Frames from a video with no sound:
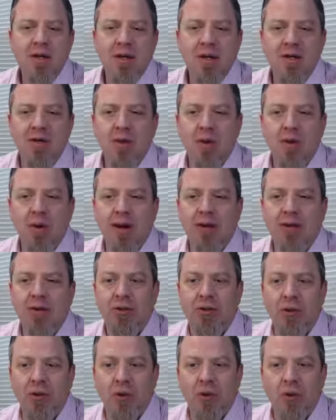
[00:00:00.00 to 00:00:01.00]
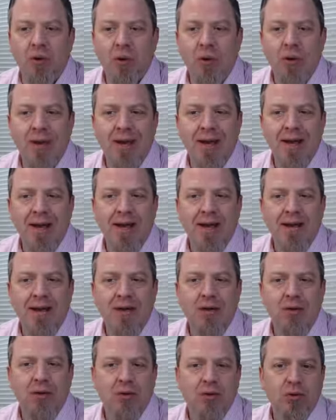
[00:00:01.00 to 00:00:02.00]
is a great tool, an
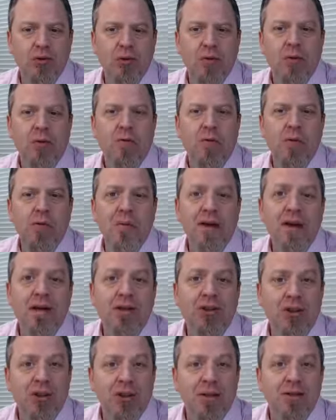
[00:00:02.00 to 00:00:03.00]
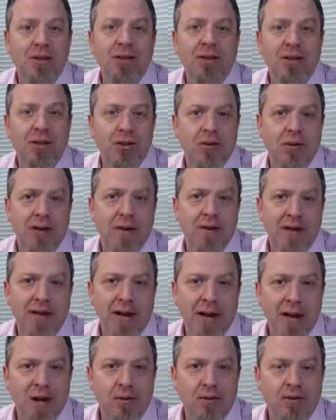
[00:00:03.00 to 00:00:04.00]
analytical tool for managing your Instagram
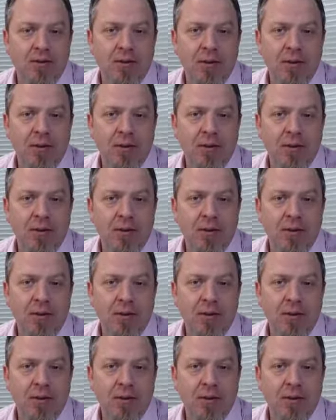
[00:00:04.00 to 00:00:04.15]
account.